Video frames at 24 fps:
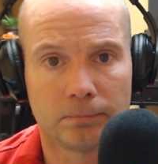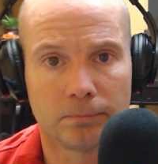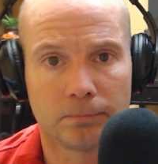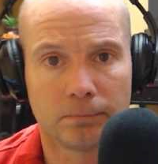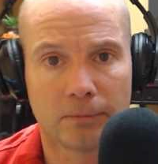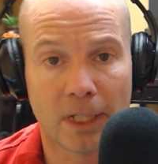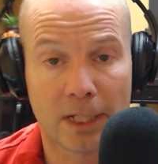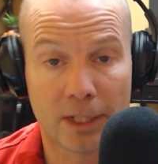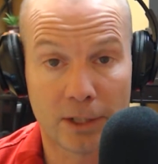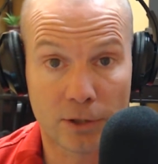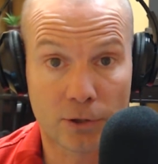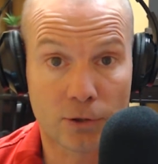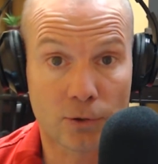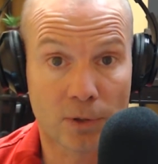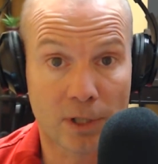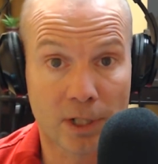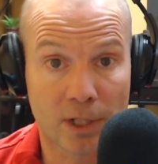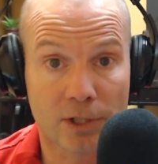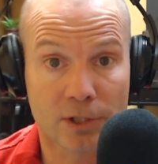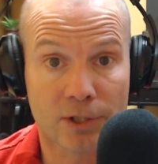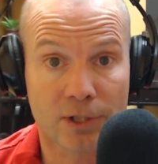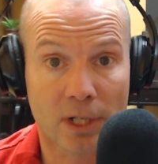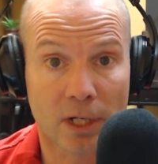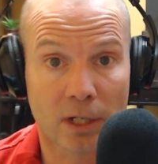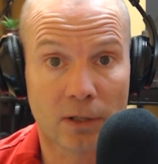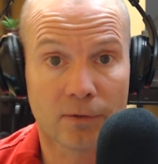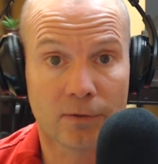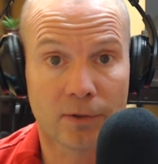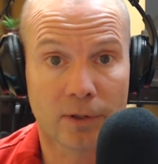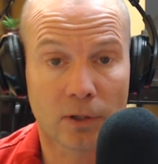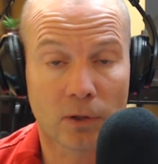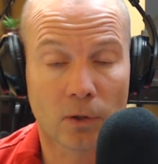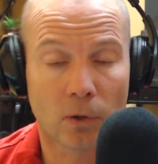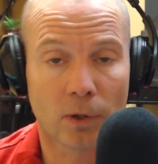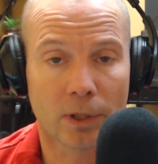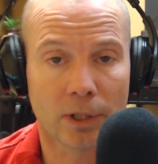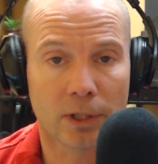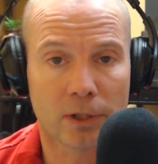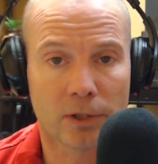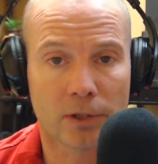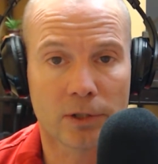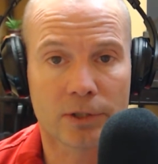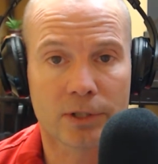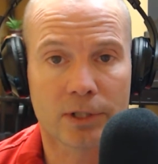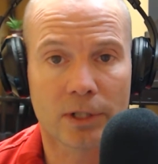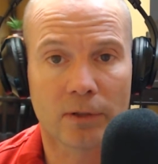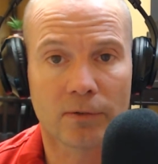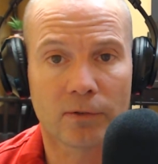And you treat yourself in according to
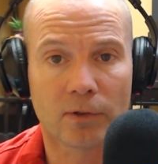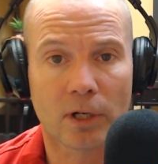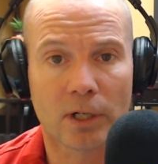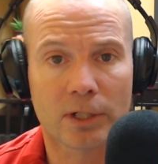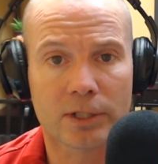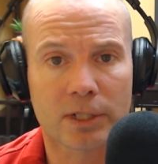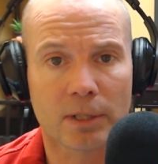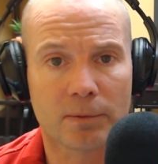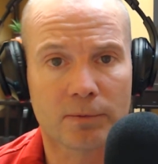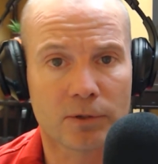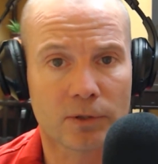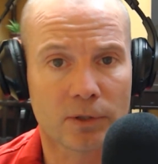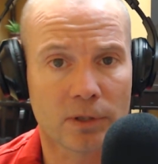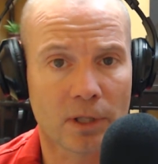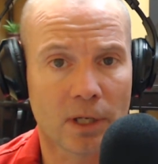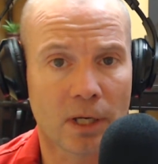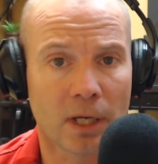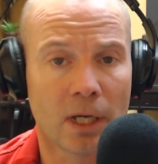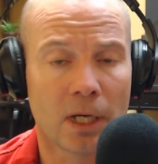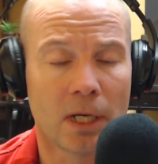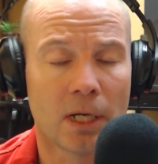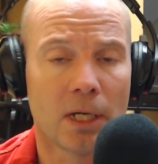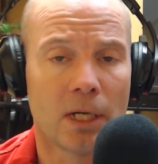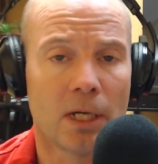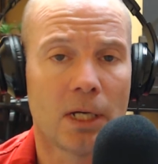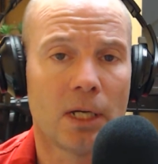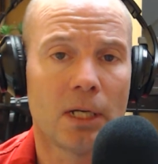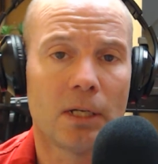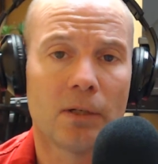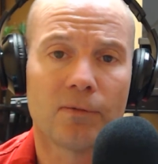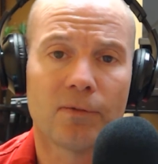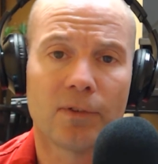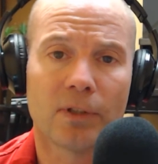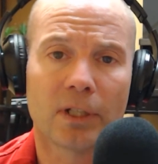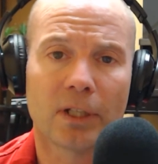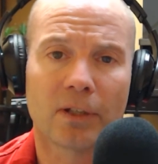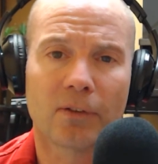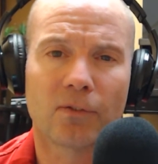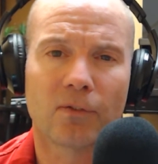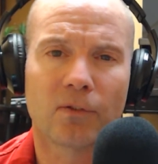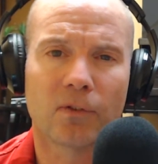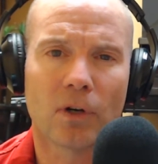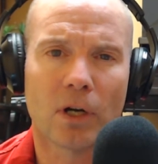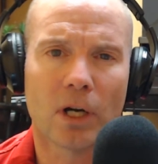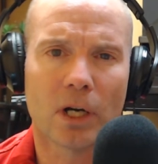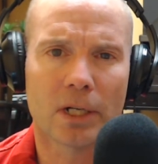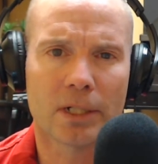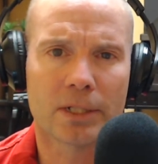your self-concept. So they feel like
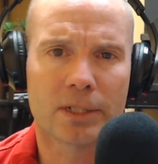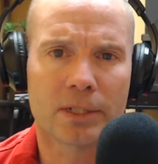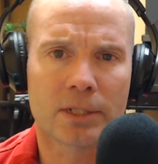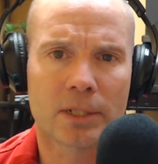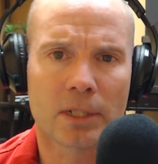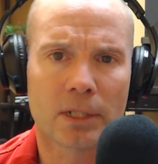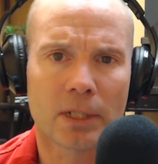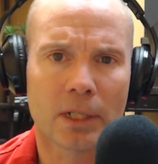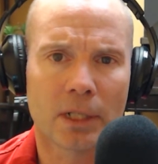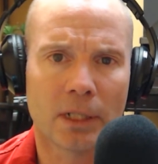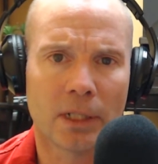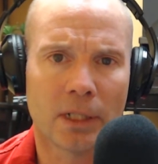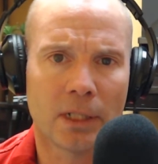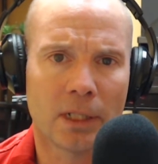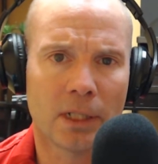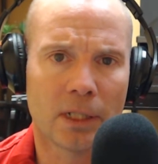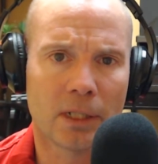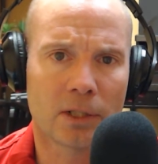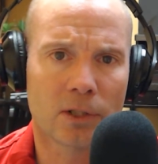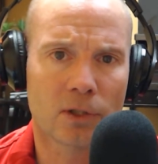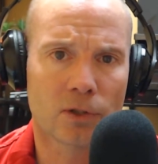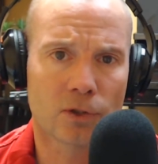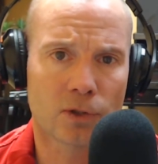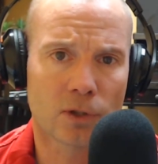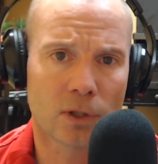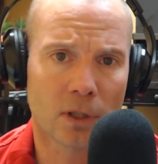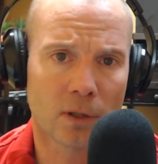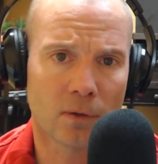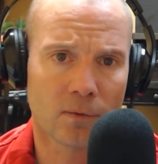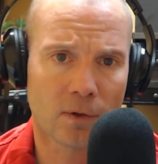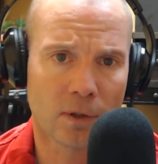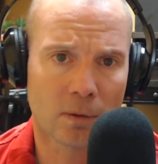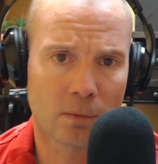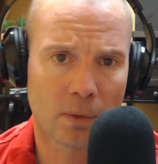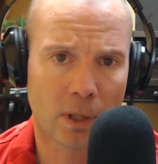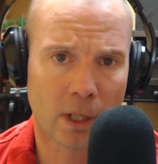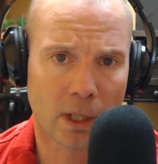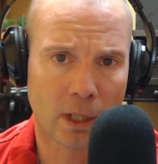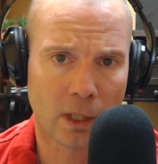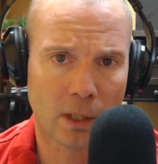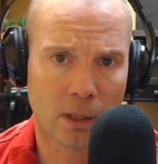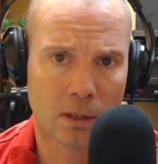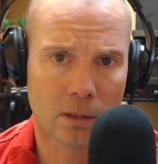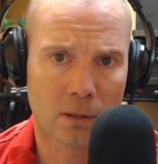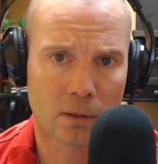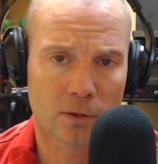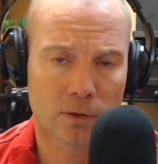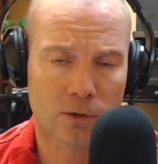frauds, that they didn't deserve the
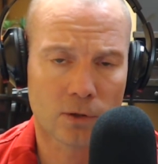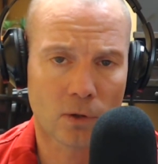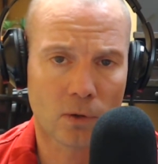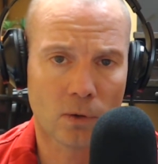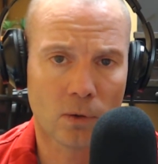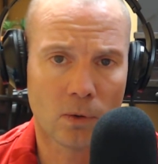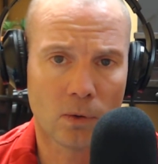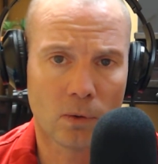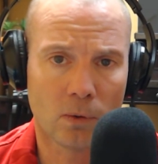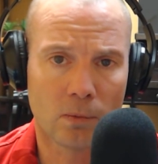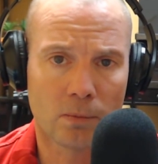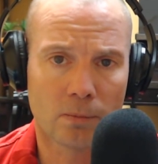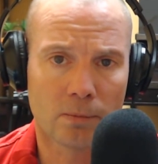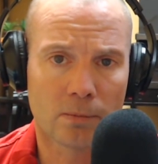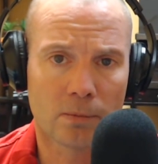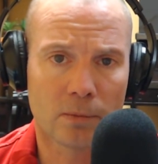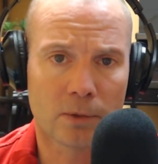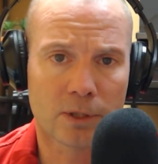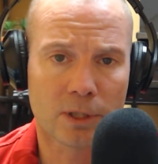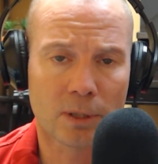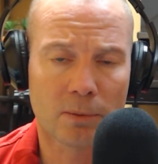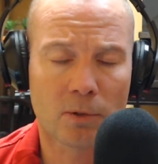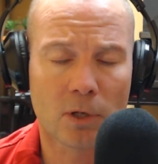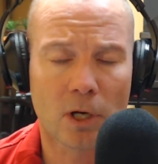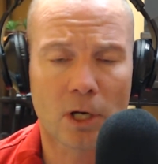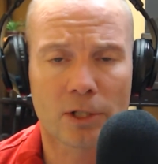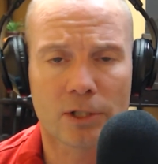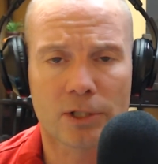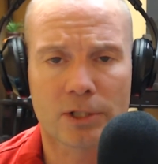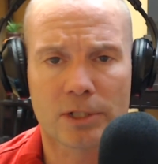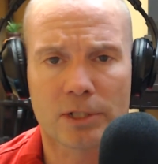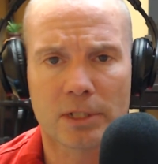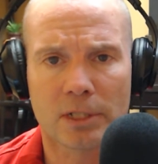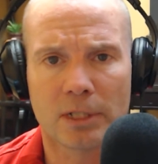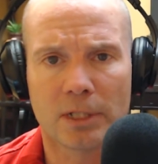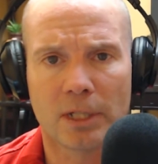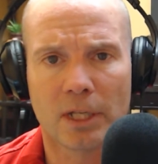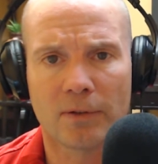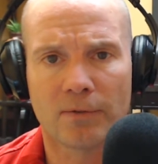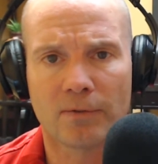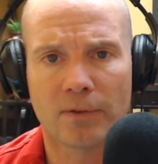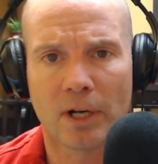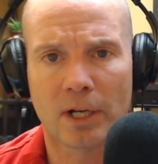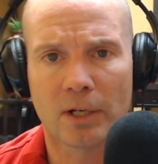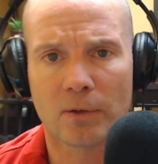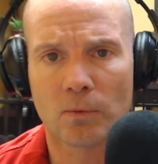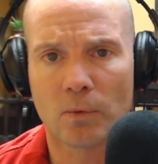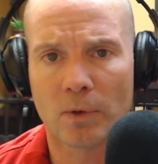money. So subconsciously they
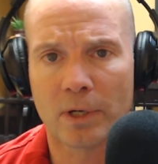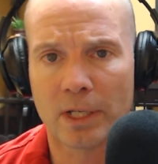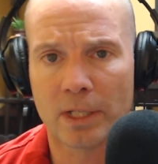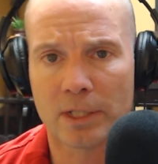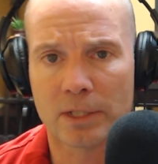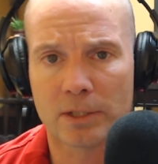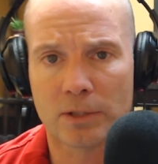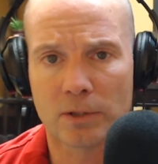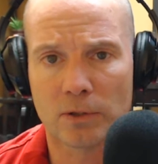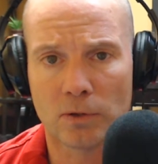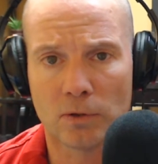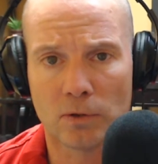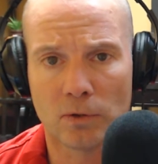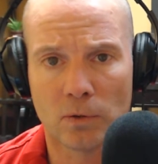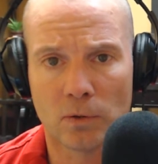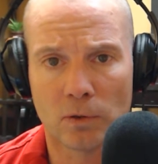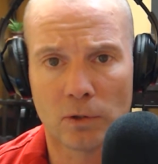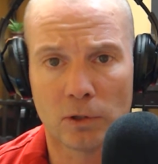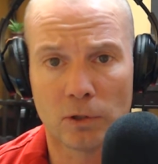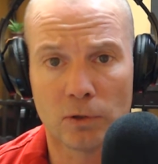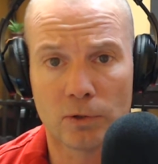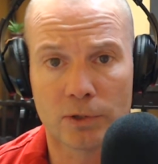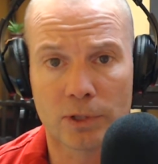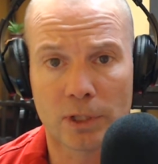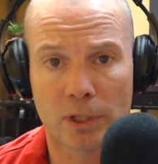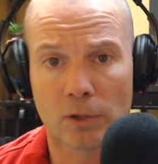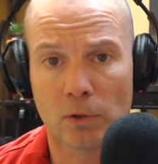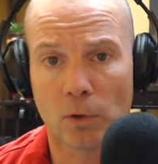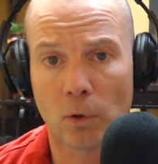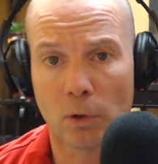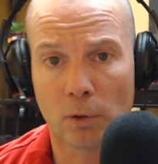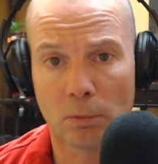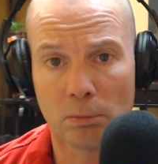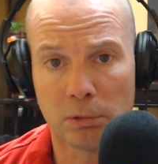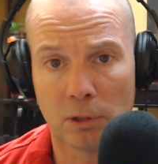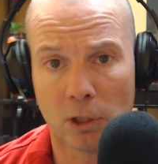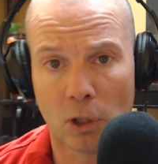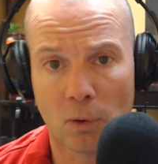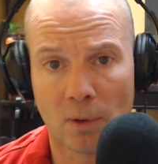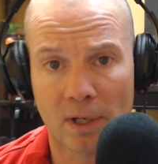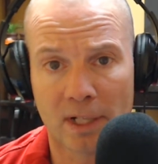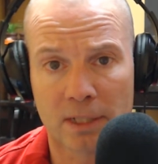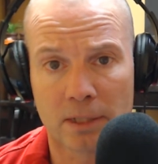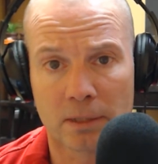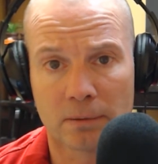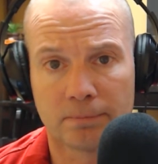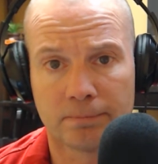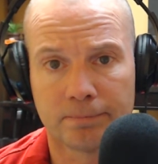find ways to lose it or blow
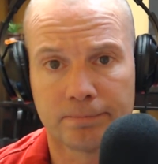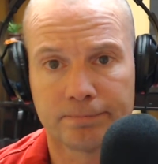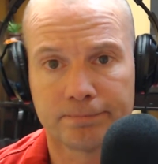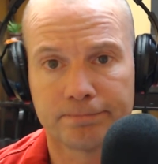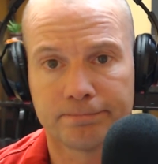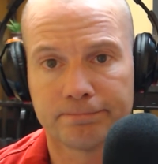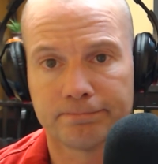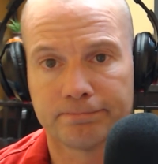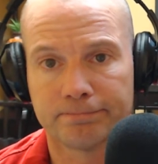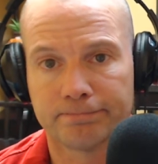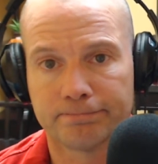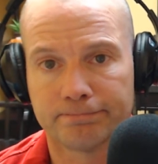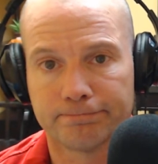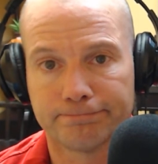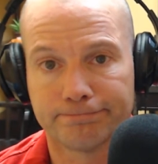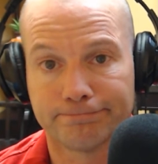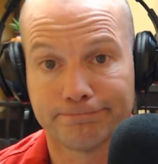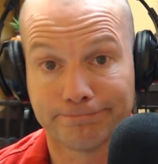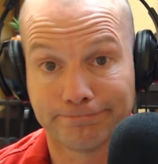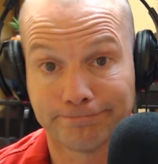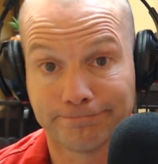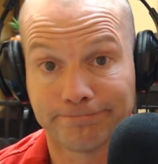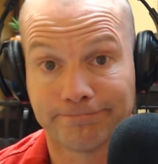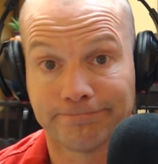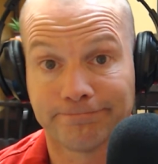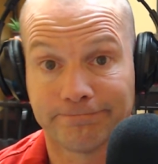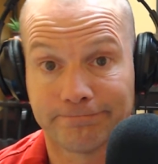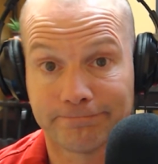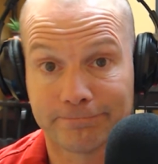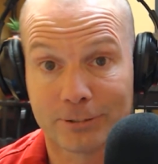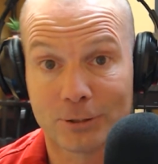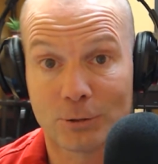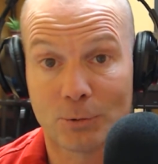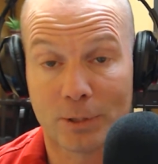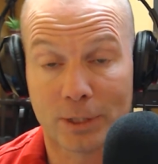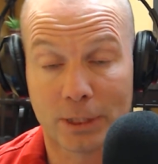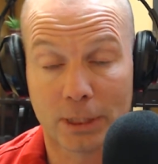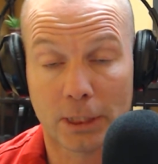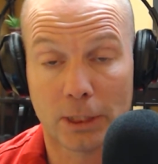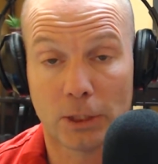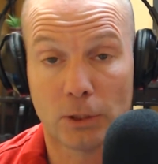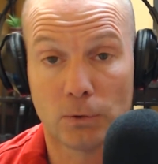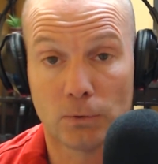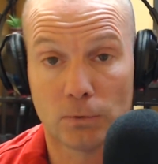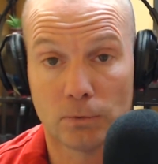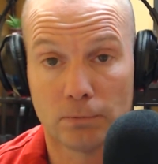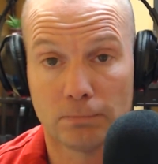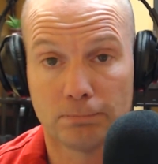it. That's what they
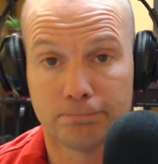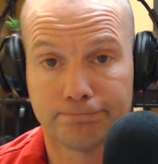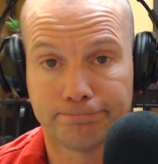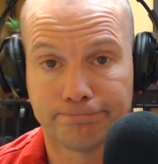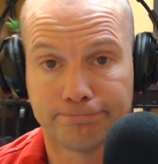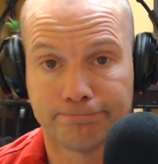do.